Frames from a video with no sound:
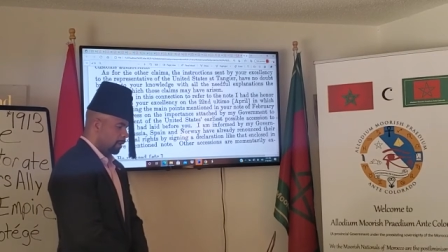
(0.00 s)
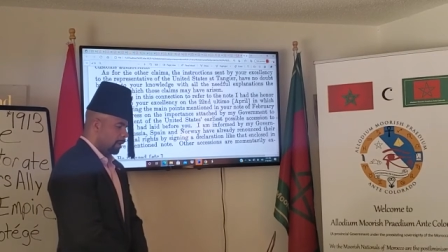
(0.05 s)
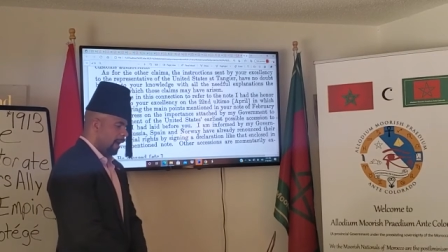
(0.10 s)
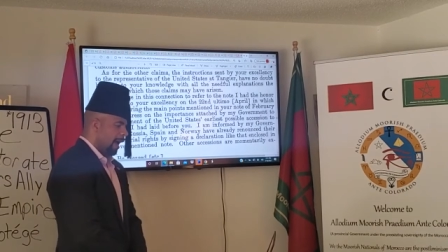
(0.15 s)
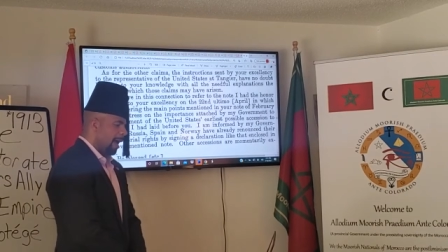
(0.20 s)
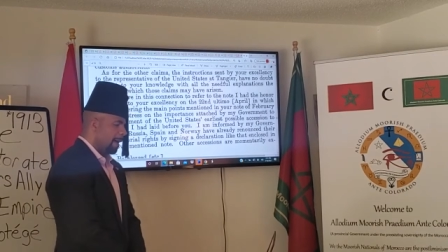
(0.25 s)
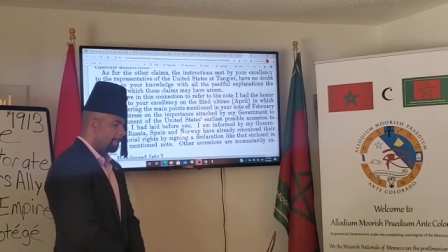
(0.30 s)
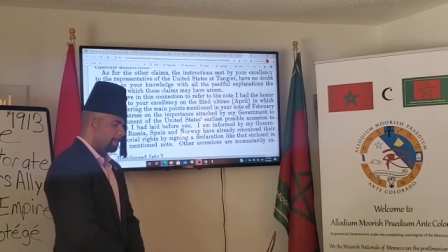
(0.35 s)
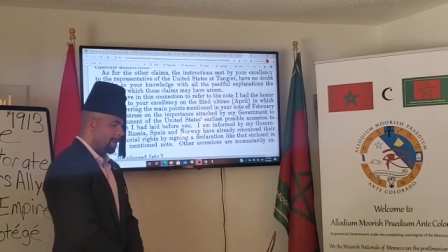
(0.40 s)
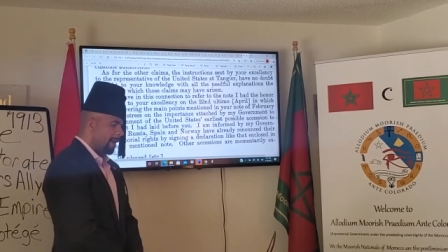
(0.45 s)

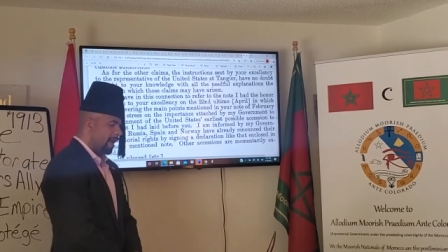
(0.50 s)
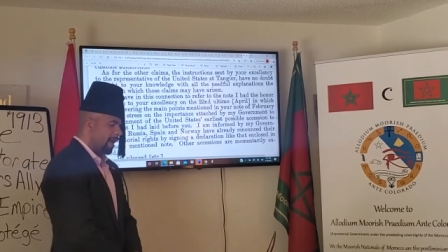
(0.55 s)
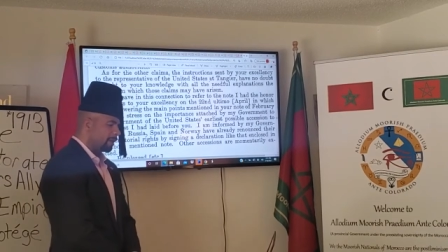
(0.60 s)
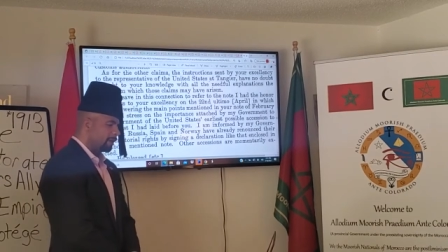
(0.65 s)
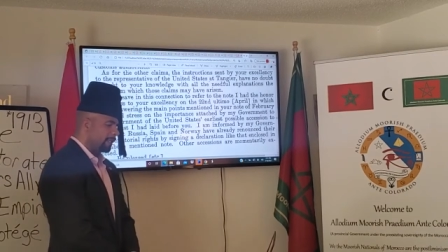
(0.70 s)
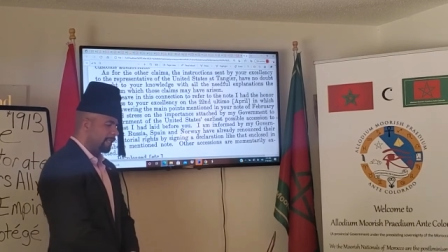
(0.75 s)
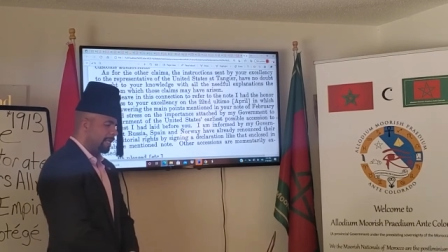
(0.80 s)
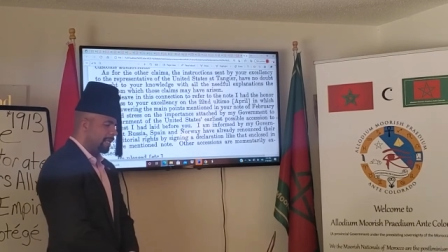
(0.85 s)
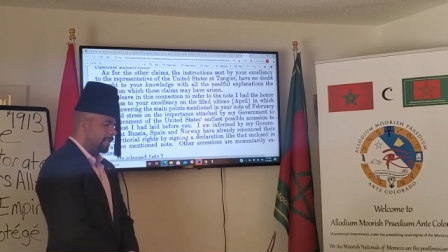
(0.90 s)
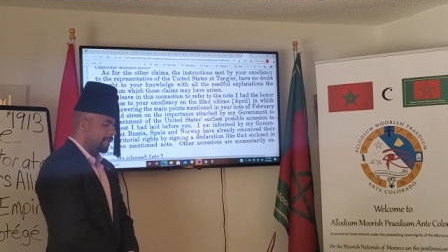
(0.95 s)
I beg
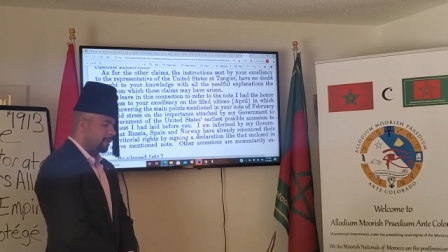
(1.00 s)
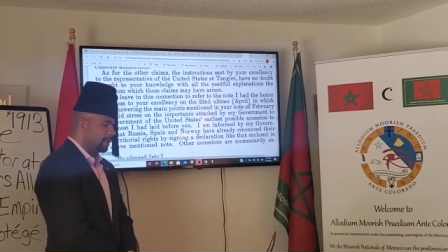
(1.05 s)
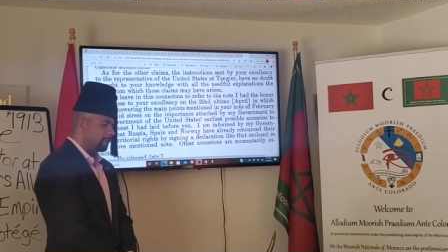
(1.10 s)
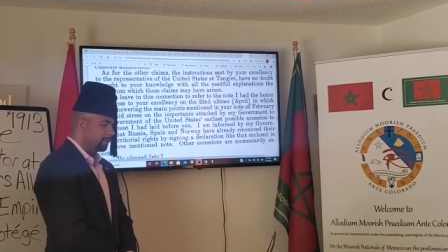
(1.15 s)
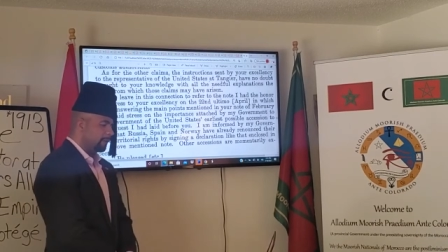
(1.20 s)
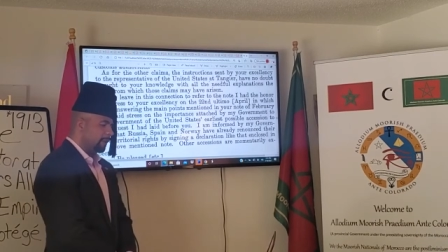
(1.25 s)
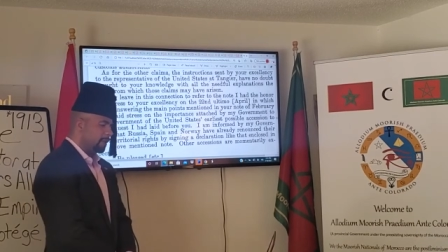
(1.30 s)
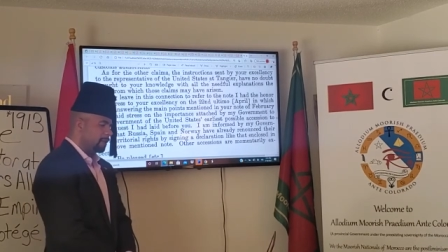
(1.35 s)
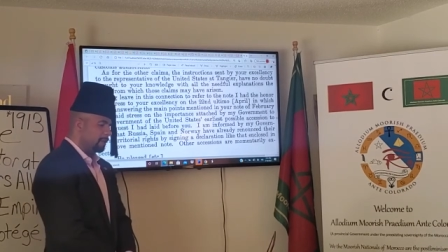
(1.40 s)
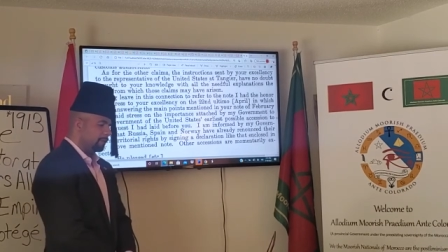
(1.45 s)

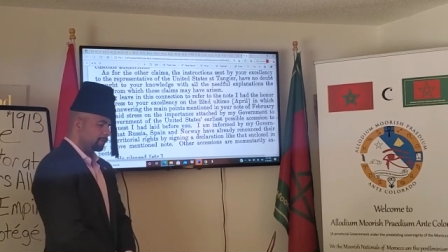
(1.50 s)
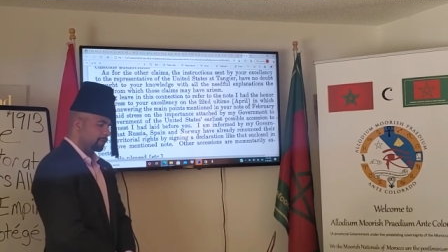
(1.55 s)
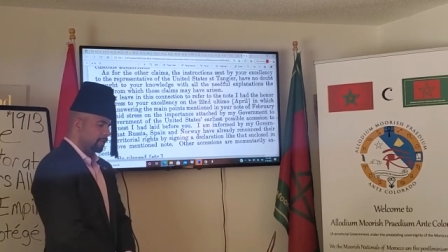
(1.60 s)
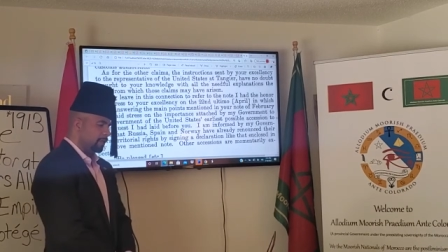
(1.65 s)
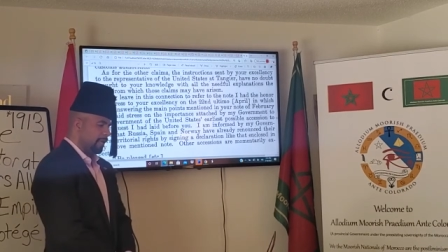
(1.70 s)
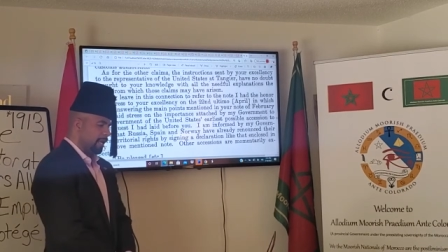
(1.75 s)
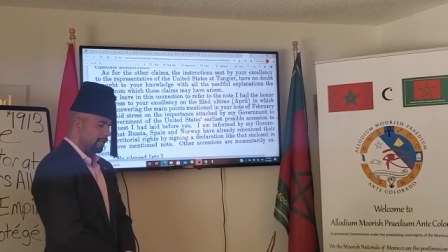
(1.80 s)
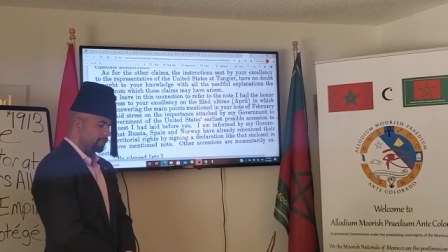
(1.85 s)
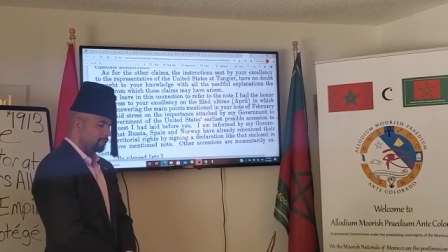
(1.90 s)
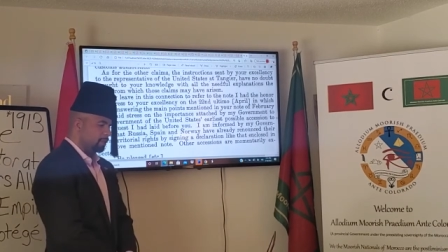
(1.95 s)
leave in this
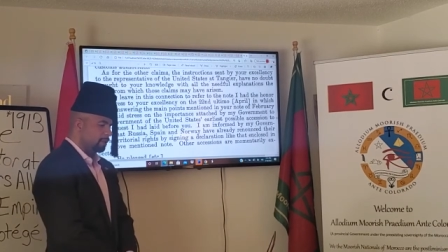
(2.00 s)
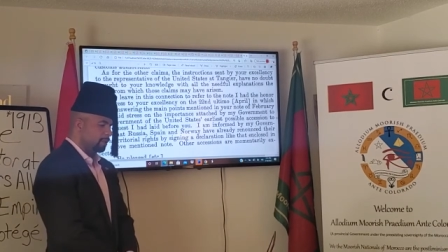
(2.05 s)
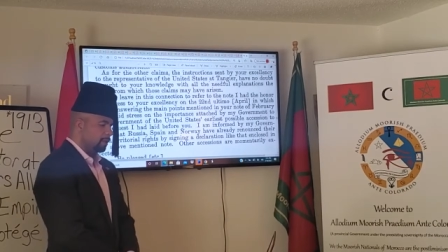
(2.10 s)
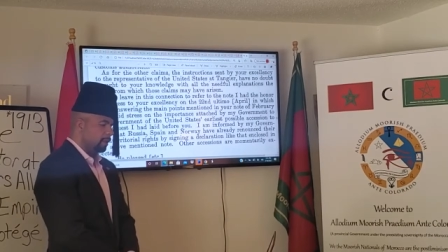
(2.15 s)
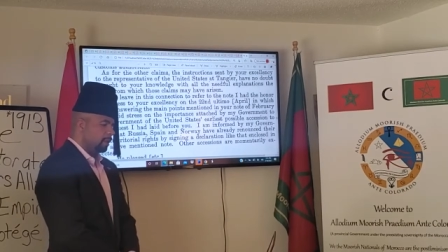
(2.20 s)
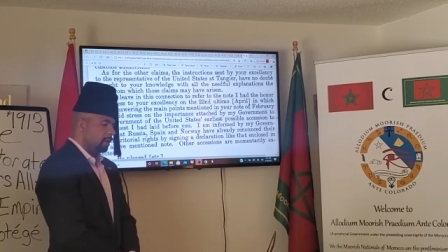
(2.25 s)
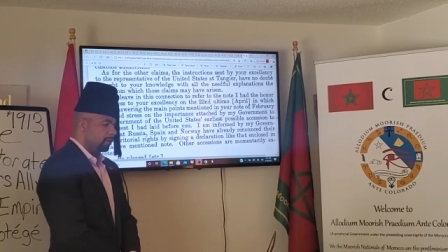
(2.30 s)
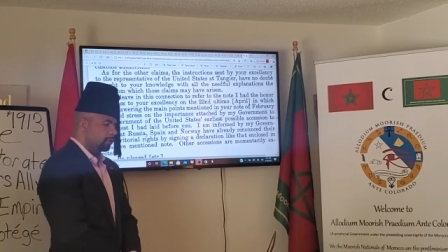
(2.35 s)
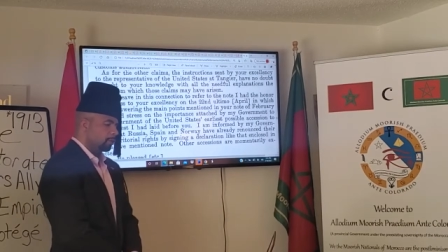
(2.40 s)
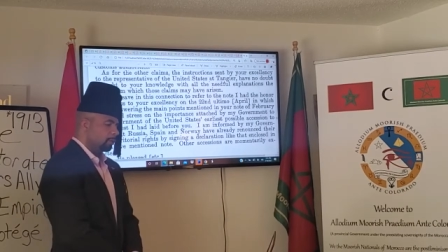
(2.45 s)
connection
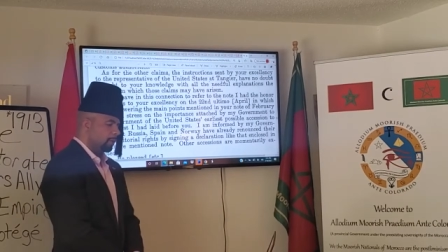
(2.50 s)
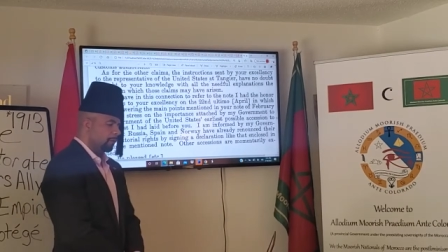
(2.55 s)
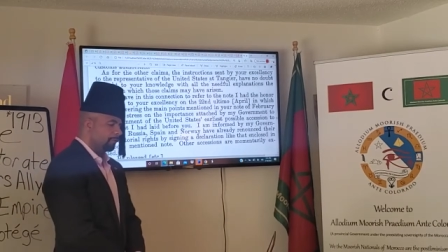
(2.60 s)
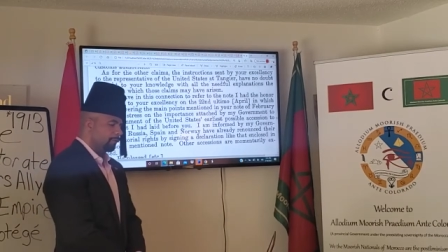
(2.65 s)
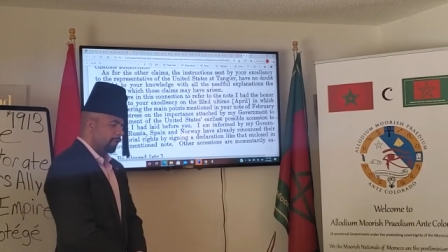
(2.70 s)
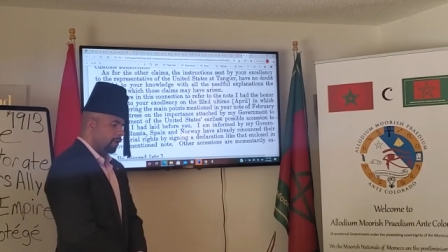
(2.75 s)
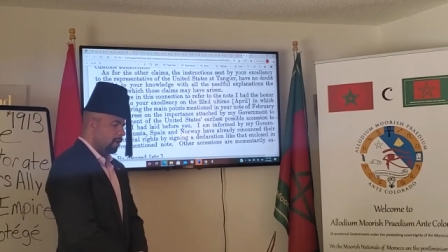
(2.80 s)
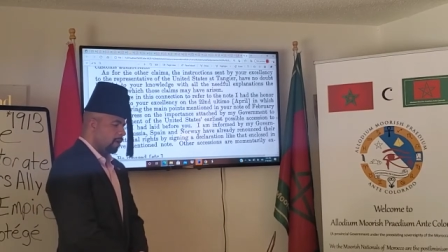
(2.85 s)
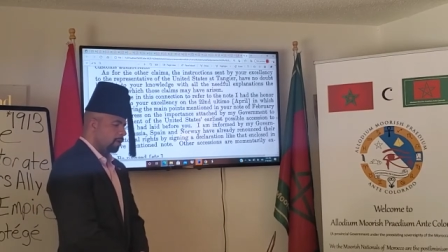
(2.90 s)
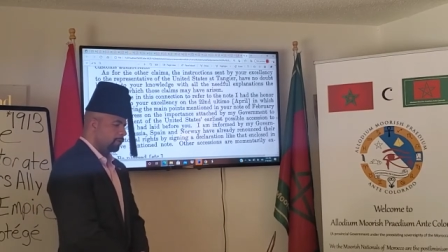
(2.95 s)
to
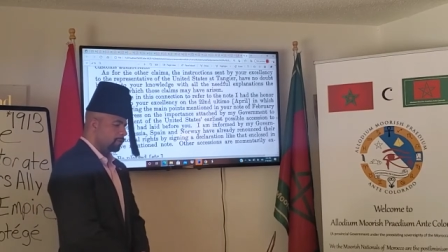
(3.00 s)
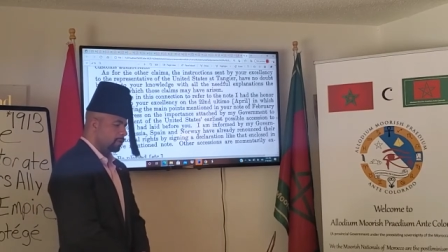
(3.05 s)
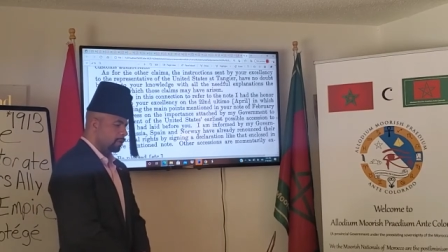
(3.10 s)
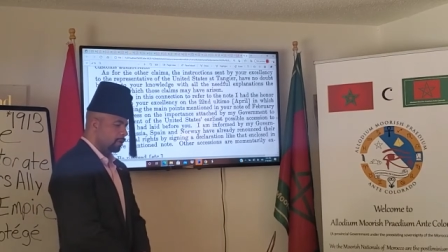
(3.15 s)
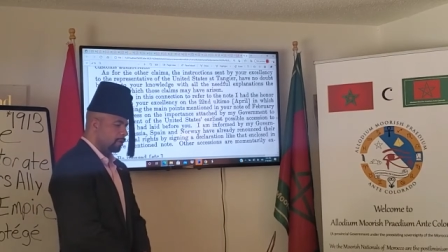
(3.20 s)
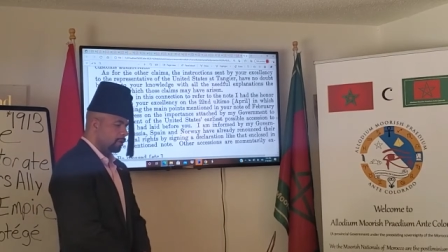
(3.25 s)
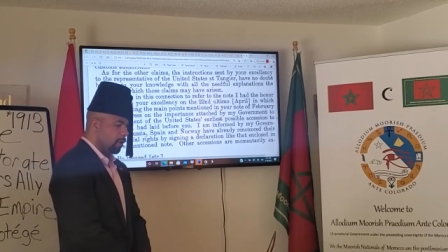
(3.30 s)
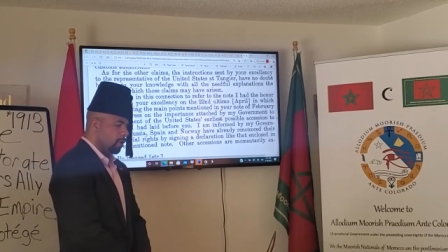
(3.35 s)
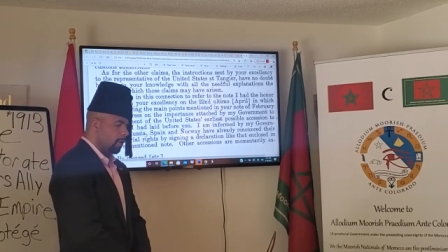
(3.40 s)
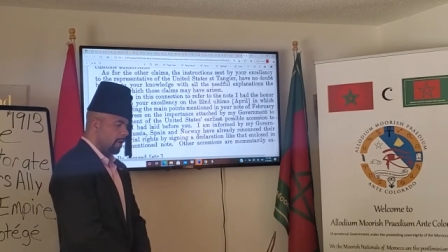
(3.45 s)
refer to
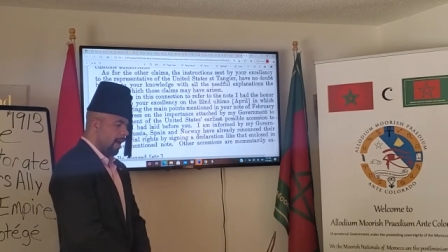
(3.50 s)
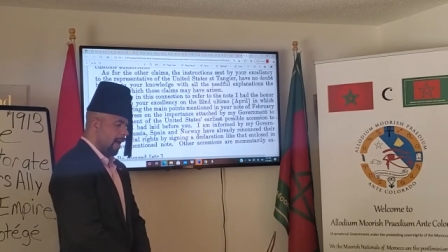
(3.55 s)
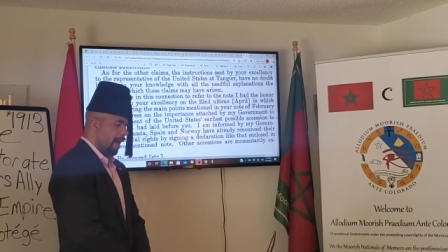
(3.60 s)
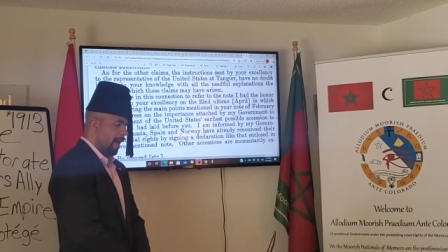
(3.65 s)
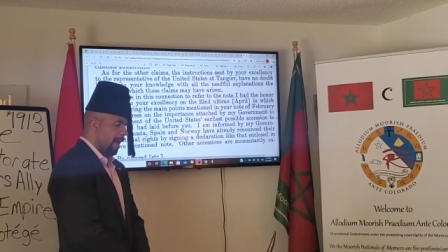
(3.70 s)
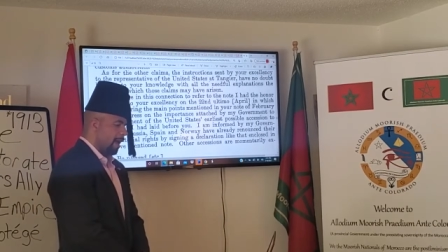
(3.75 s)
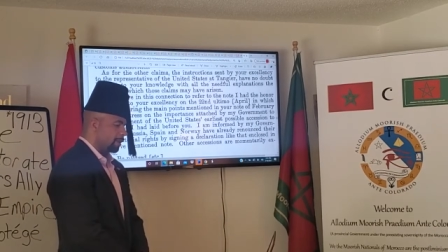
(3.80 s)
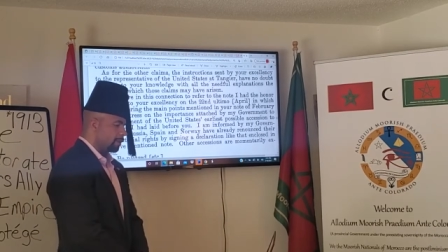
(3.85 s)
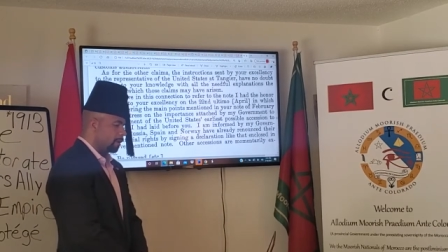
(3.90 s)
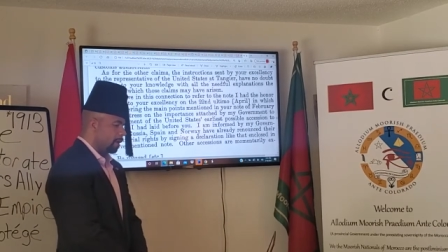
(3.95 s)
the note I
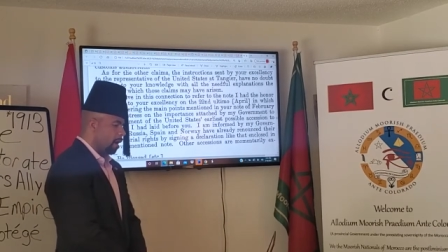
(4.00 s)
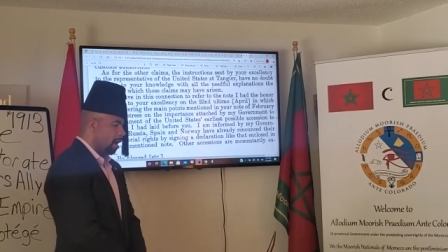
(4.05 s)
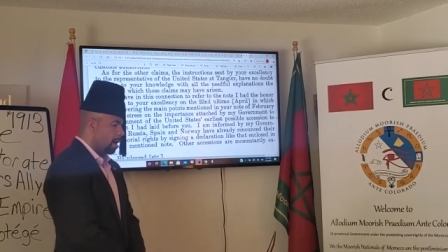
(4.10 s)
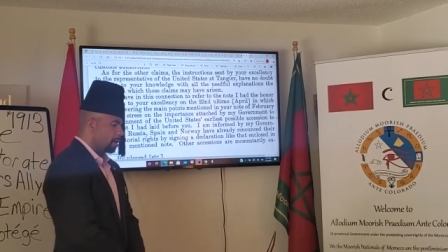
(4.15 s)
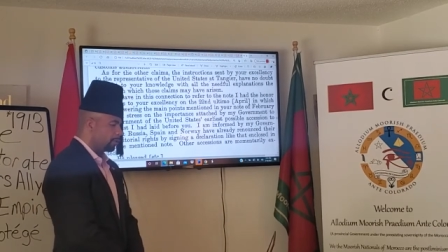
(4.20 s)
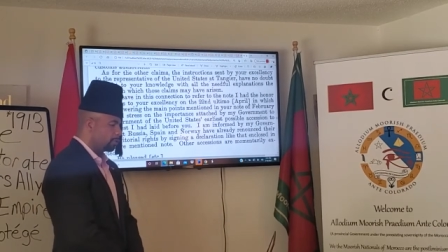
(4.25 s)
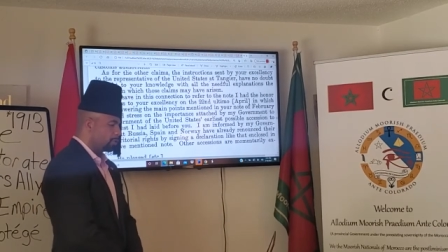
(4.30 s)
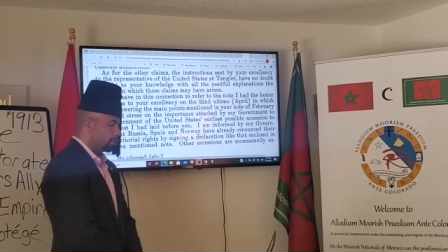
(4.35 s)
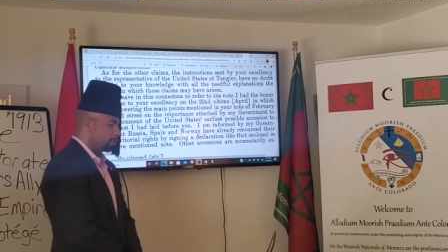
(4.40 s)
had the honor to